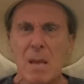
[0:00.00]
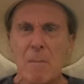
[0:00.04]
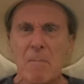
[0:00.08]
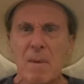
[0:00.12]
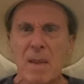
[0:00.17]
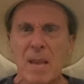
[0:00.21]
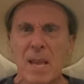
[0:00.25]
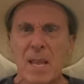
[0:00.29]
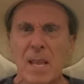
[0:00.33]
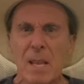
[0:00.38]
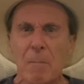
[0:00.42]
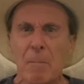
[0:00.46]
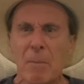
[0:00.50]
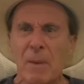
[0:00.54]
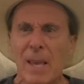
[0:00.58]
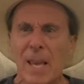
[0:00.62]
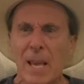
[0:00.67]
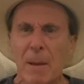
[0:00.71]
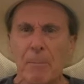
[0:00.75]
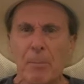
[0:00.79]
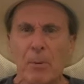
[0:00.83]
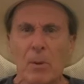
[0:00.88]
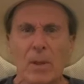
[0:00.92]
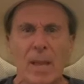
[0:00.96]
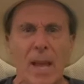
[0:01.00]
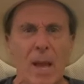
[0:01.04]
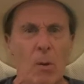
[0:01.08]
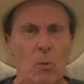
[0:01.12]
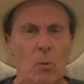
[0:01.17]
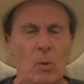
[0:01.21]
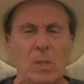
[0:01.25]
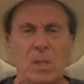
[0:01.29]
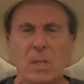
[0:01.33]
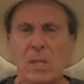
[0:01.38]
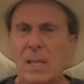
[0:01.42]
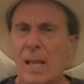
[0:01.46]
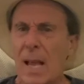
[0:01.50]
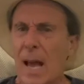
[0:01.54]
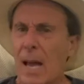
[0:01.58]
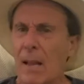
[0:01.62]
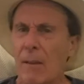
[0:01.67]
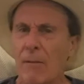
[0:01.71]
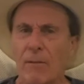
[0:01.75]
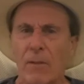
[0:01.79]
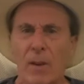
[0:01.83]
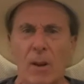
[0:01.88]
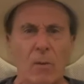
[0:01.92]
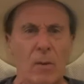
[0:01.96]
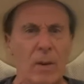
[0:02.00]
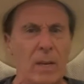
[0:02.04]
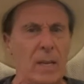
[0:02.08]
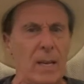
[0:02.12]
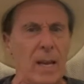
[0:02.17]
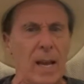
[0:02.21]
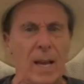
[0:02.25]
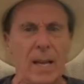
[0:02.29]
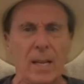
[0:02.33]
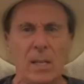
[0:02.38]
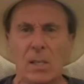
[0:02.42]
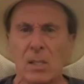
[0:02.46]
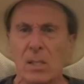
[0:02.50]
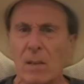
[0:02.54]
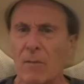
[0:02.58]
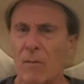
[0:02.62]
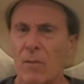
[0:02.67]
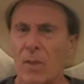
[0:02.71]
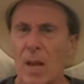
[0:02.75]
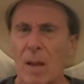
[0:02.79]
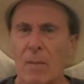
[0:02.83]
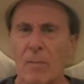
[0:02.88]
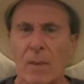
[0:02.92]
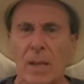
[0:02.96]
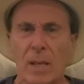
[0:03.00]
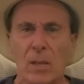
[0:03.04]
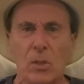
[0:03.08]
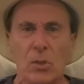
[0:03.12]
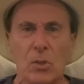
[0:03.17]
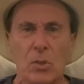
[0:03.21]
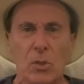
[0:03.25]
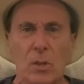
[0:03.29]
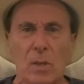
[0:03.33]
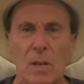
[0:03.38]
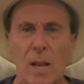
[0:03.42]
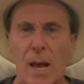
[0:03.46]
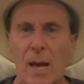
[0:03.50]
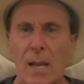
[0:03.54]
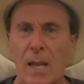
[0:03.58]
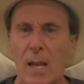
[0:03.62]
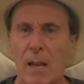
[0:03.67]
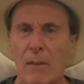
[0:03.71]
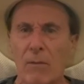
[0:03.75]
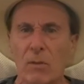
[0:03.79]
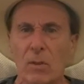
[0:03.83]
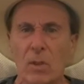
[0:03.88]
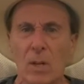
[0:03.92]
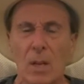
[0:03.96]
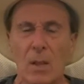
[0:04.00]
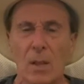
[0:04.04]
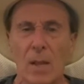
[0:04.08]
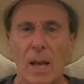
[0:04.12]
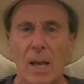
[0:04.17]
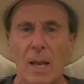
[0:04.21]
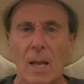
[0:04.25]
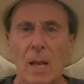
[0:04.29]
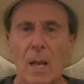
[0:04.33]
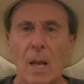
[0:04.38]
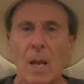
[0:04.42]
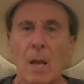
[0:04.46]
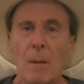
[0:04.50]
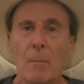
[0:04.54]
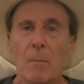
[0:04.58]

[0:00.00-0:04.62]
beanie people. That was not very nice of them. They should not have done that.